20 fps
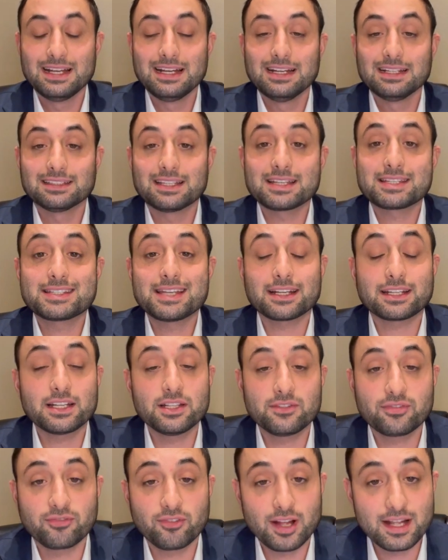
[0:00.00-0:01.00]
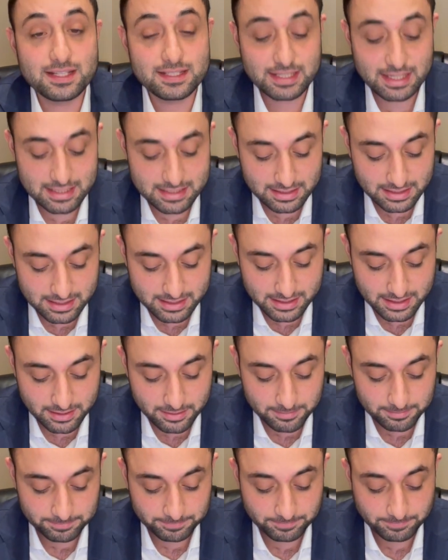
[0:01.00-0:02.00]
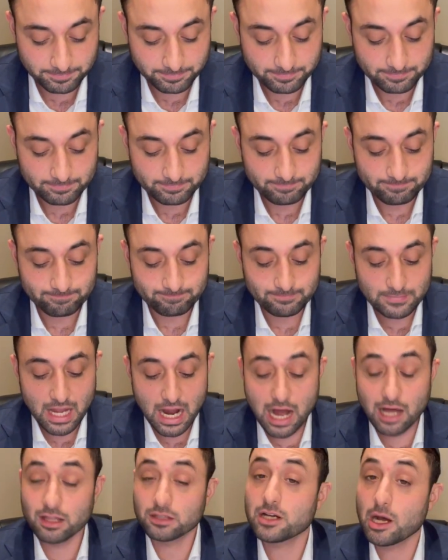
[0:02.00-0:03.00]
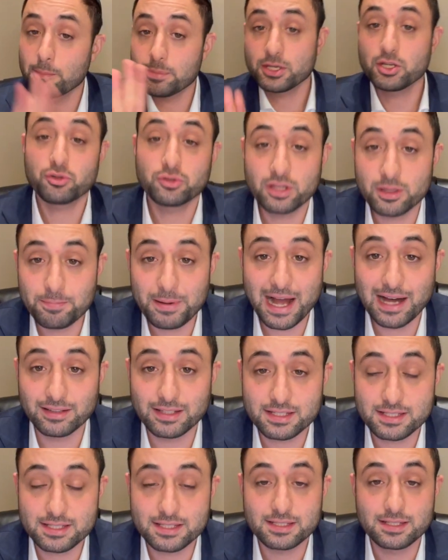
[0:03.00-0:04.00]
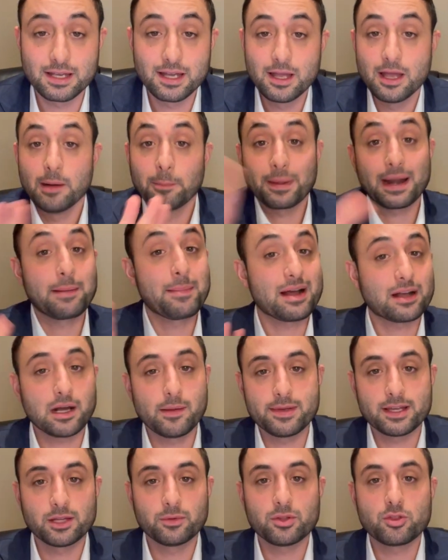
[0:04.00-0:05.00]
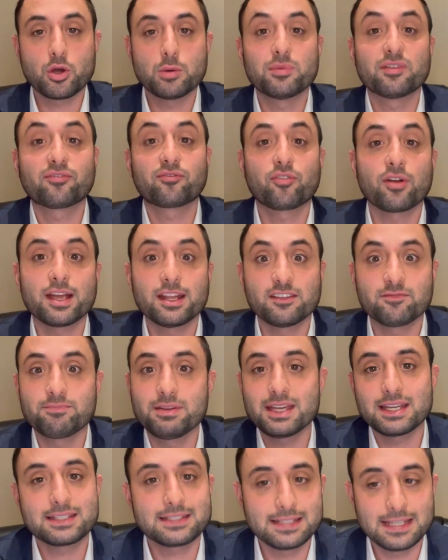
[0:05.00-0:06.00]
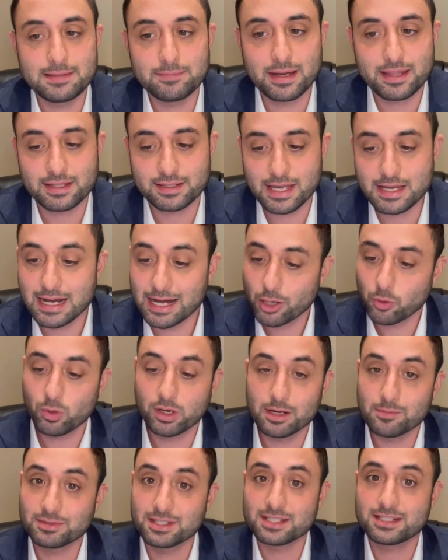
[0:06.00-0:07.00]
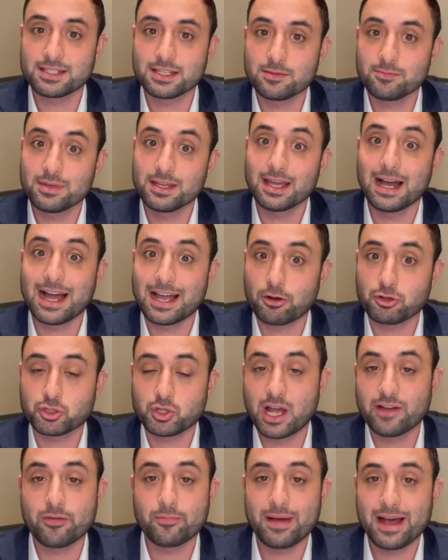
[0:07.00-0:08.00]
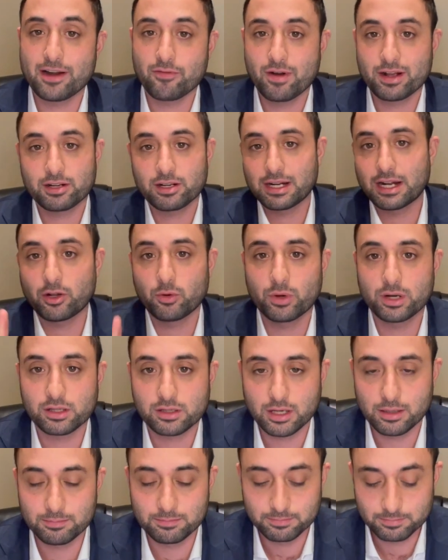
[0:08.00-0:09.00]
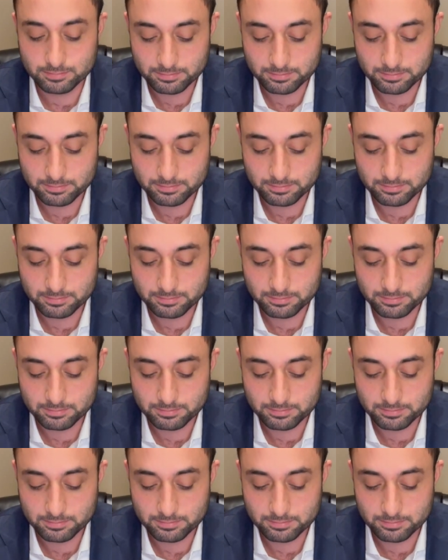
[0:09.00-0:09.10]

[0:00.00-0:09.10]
The second friend says, listen, I'll accompany you to the palace, but I'm not coming in with you. I'm afraid of being seen by the king. I don't want him to see me. I also have a bad record. I don't want to come.